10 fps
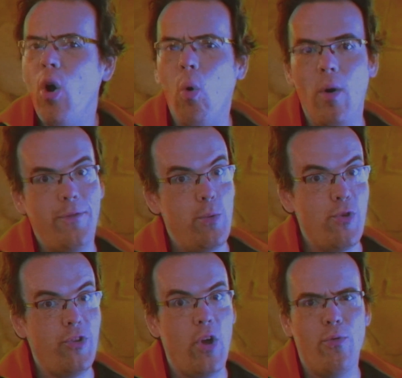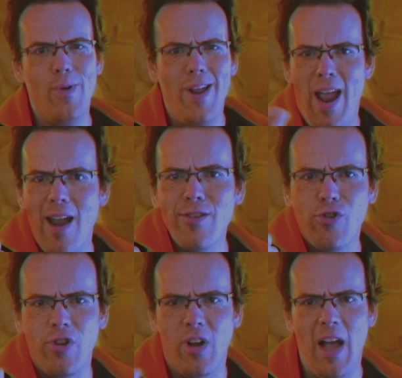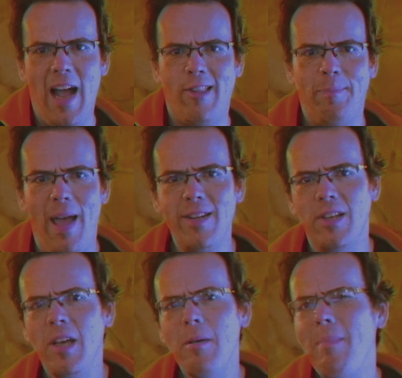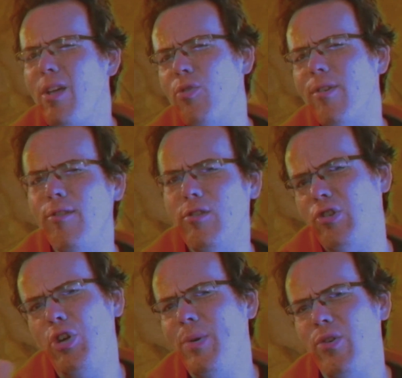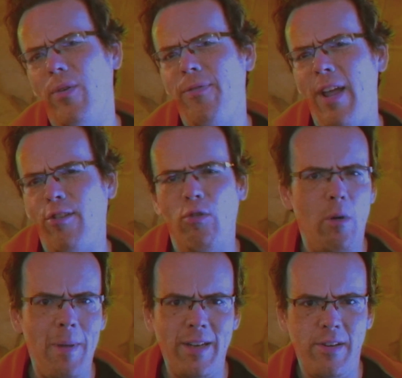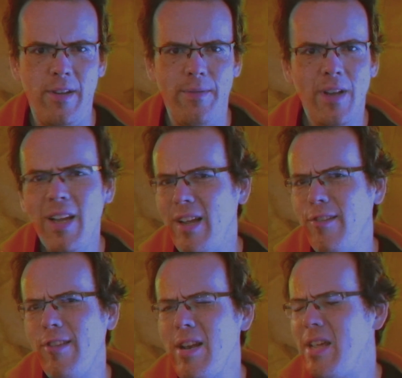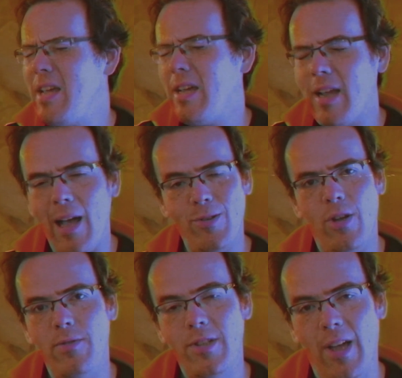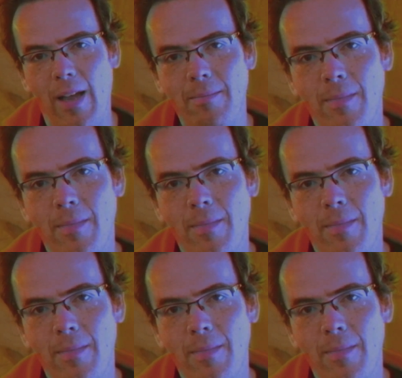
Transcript: or if you wish to go for an edgier aspect, make sure it's not too in your face or repetitive. Instead, eke it out over time.